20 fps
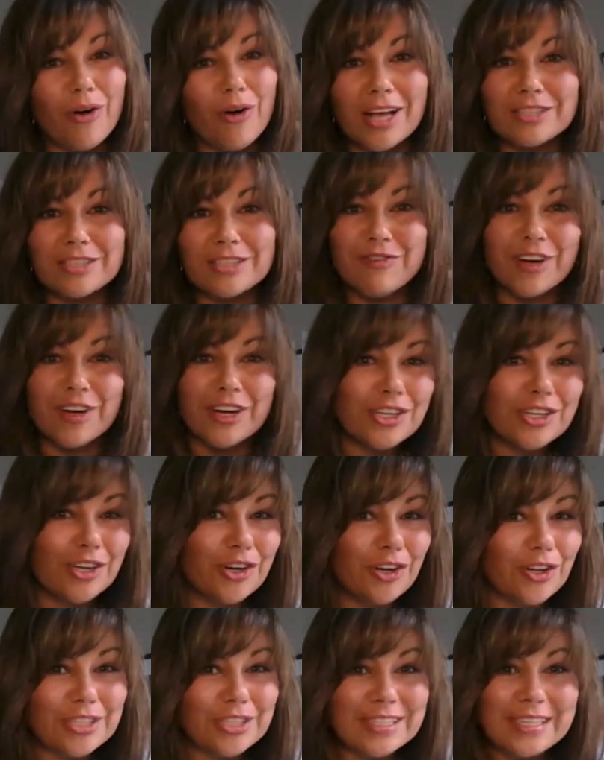
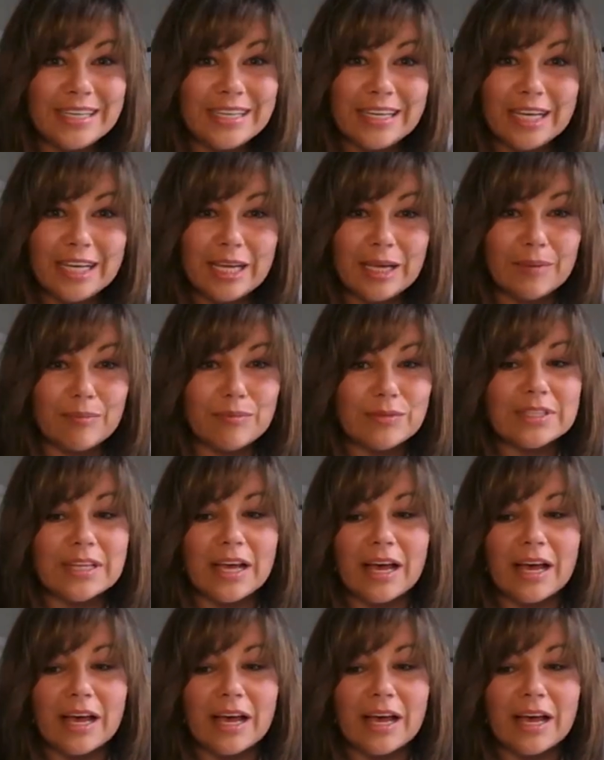cross-functional teams,